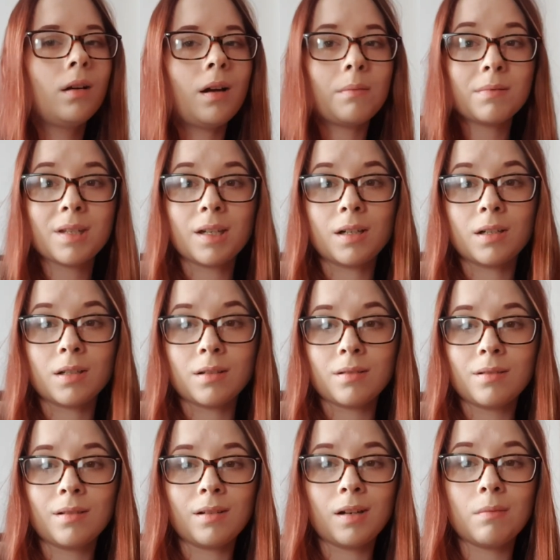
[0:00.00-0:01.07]
I'm scared.
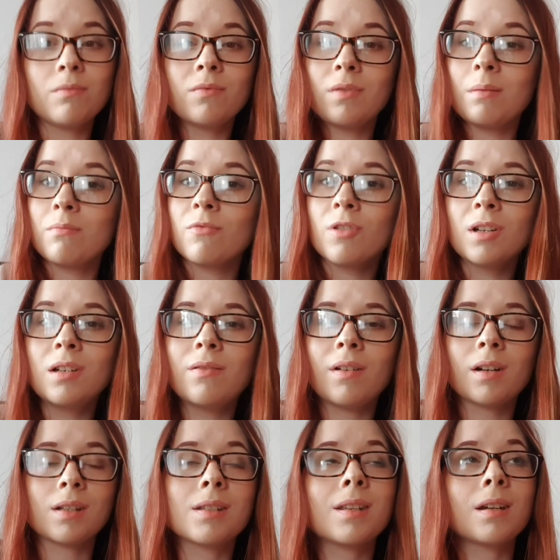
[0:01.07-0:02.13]
I'm, I'm really
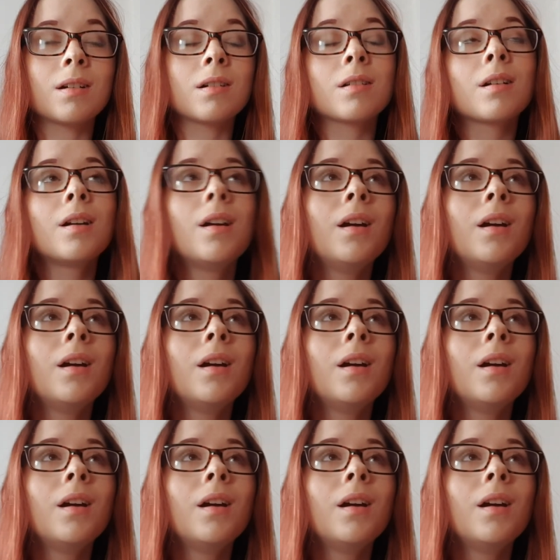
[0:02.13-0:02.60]
fucking scared.